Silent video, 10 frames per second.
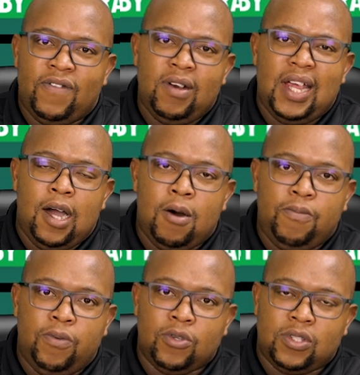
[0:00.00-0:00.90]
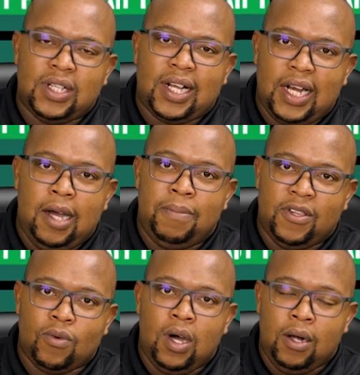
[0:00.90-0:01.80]
very helpful to the club
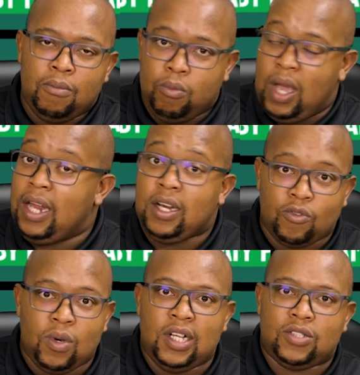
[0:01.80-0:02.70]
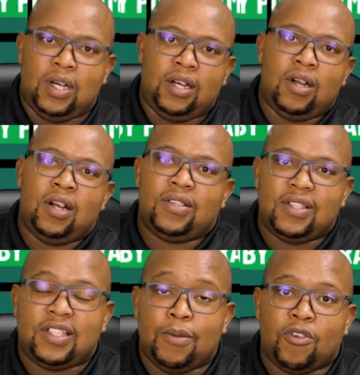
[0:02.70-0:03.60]
as well, and as well as to Andre Arendse
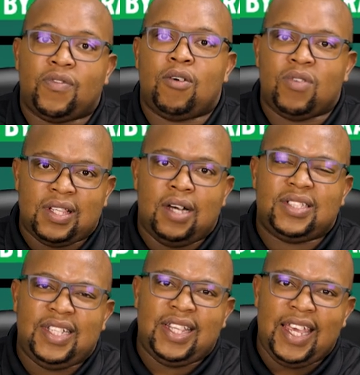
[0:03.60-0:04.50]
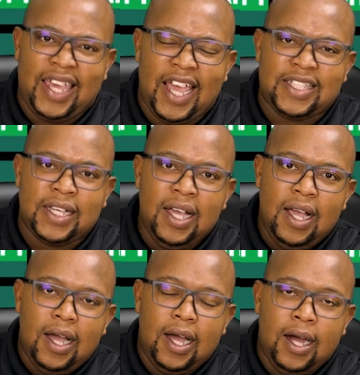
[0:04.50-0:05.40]
in terms of the results that they get
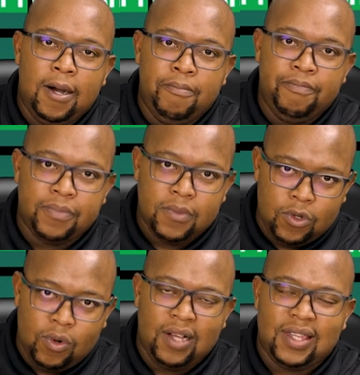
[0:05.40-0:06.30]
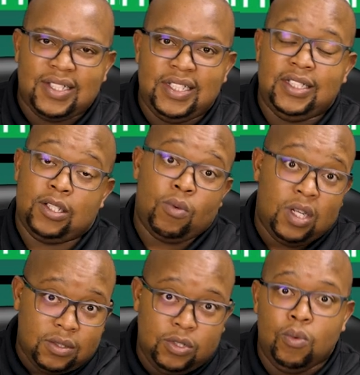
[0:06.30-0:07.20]
throughout the season,
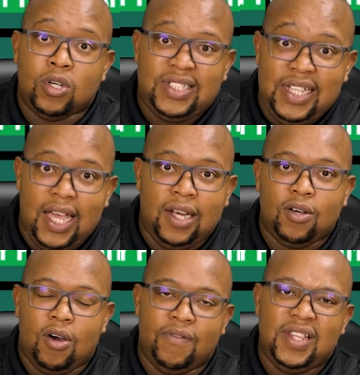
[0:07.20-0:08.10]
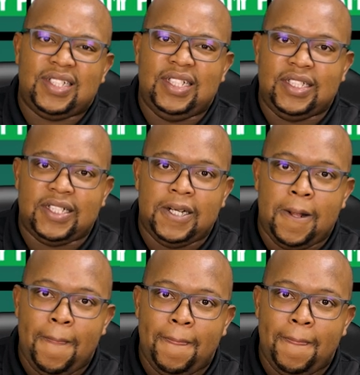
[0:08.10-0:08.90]
well, towards the end of the season.